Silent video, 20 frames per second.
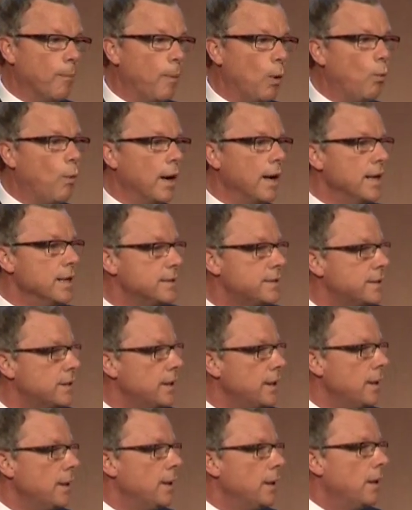But what is
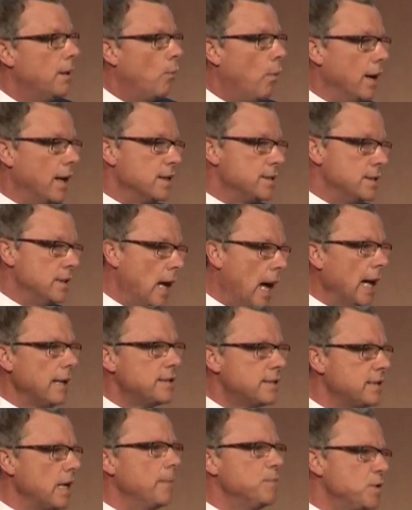not
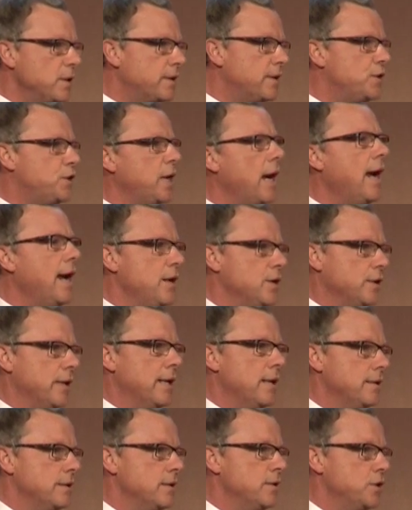subject to change,
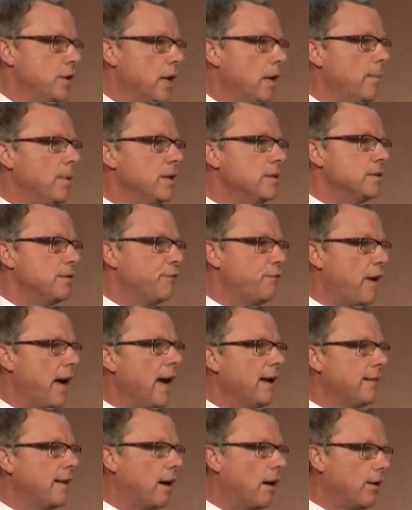ladies and gentlemen, is the
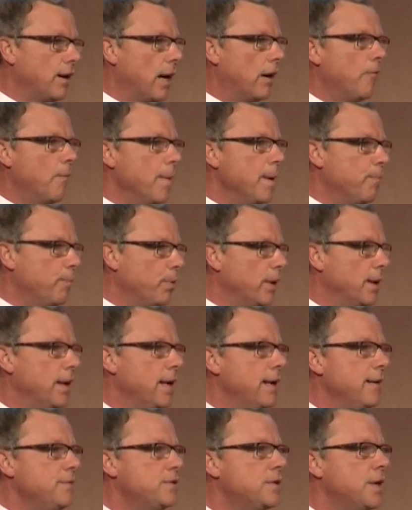fact that our government
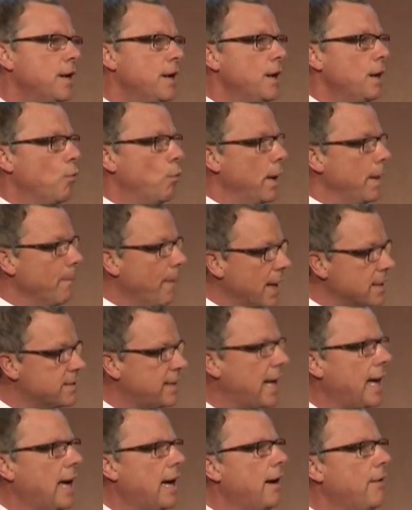believes we must
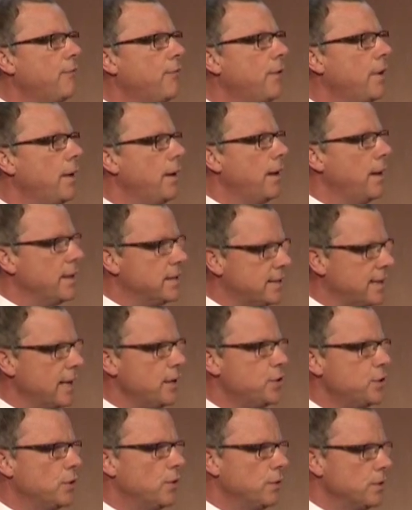have
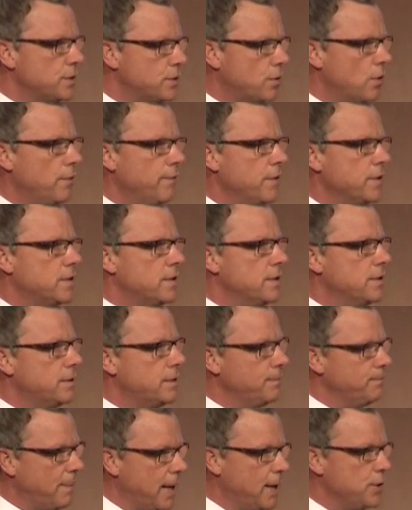essential services
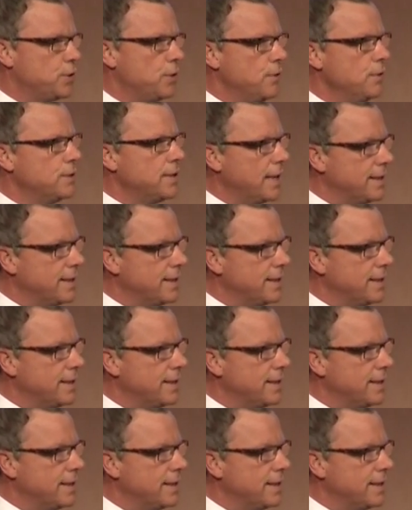measures,